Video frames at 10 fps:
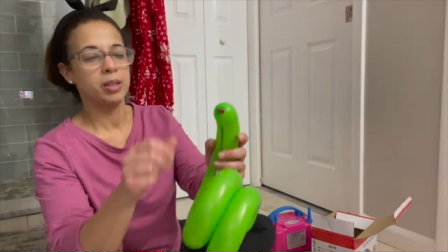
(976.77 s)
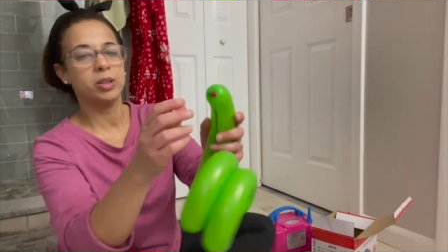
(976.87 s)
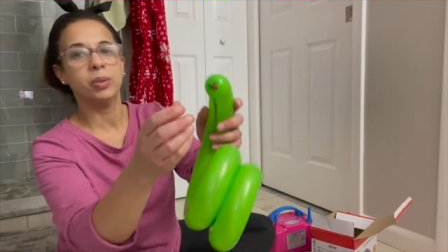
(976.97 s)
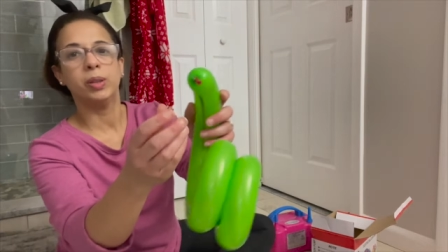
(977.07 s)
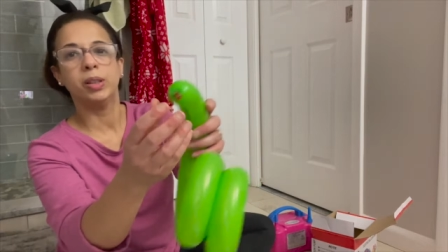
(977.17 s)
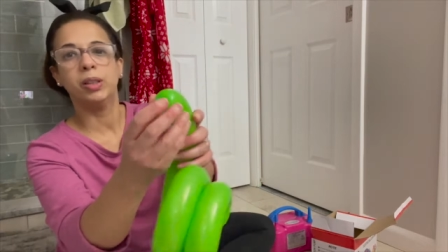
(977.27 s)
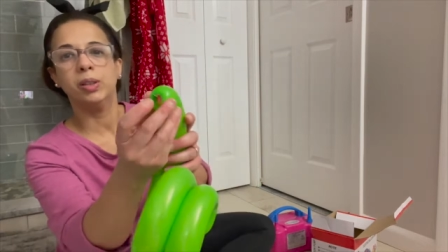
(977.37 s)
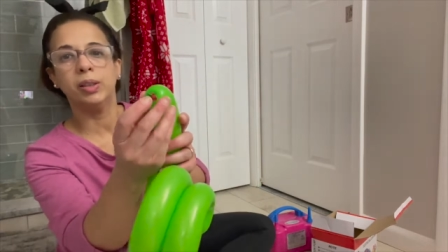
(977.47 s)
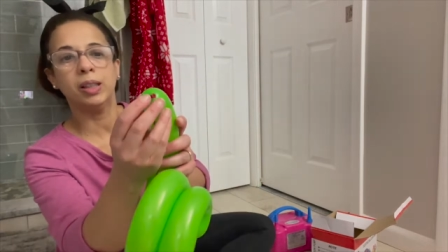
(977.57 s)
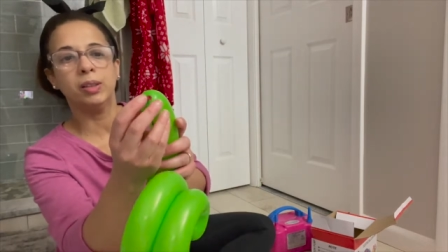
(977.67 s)
So what you
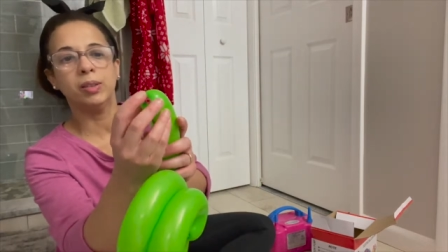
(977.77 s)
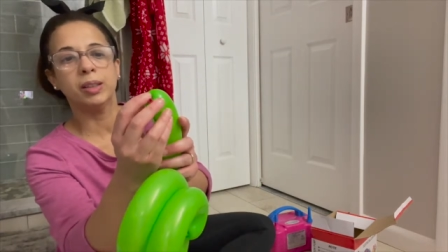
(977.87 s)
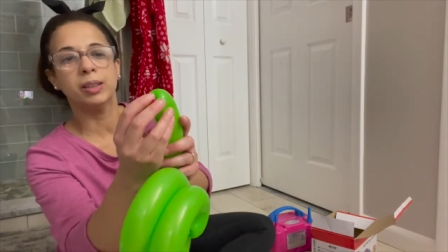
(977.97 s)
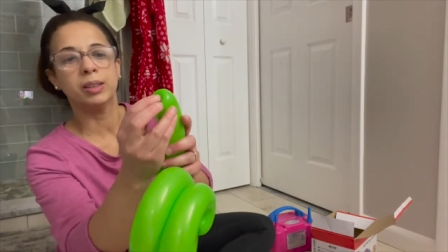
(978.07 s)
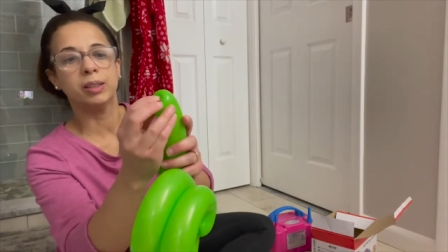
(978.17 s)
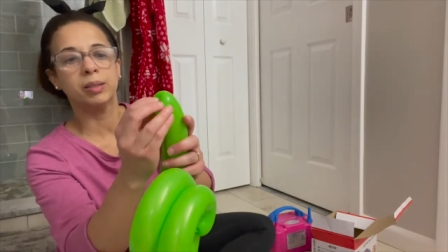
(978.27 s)
do now is